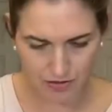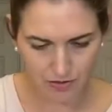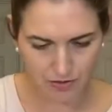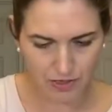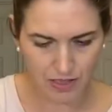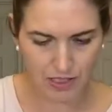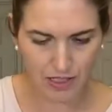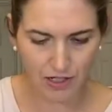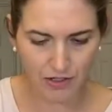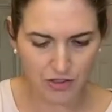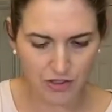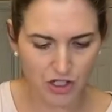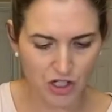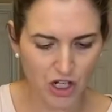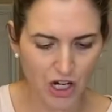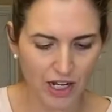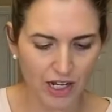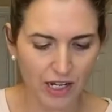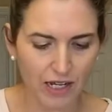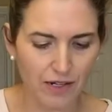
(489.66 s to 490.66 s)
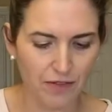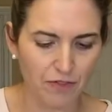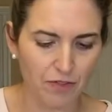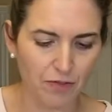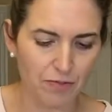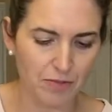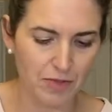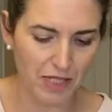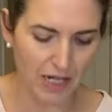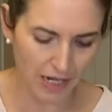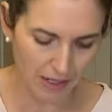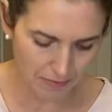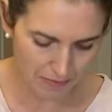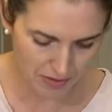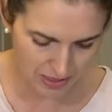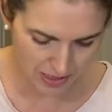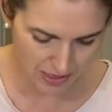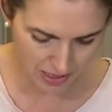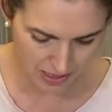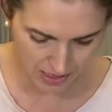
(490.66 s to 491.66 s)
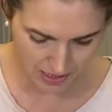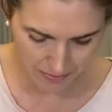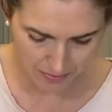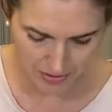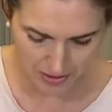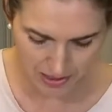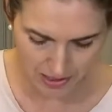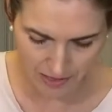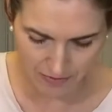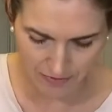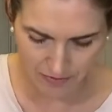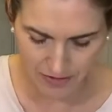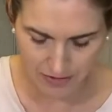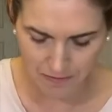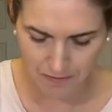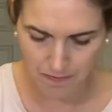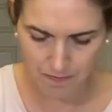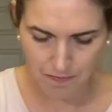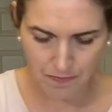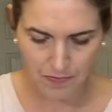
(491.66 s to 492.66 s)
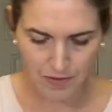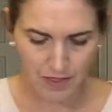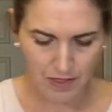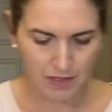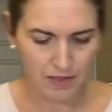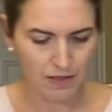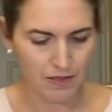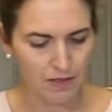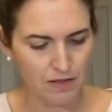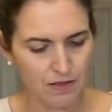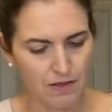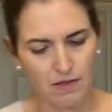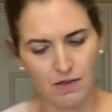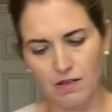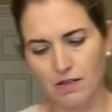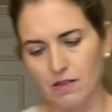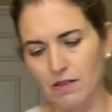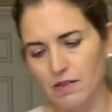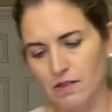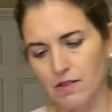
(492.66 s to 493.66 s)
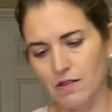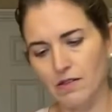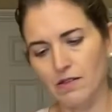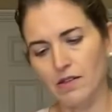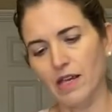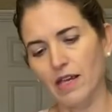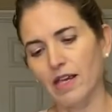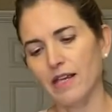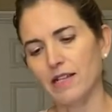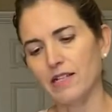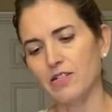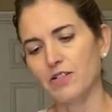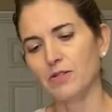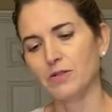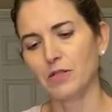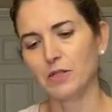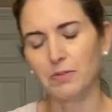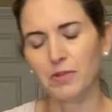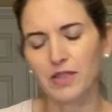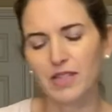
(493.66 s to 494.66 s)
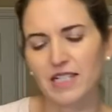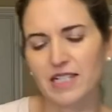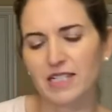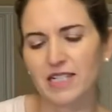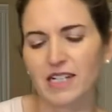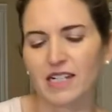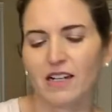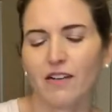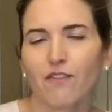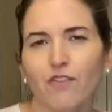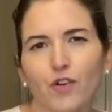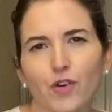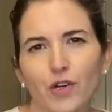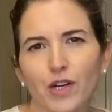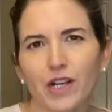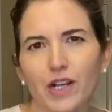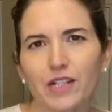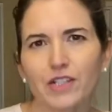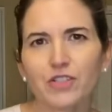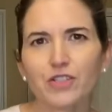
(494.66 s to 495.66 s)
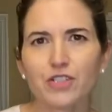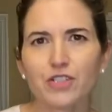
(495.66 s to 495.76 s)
and I'll check on them from time to time in the oven. Okay, so I'm going to put these in a 400 to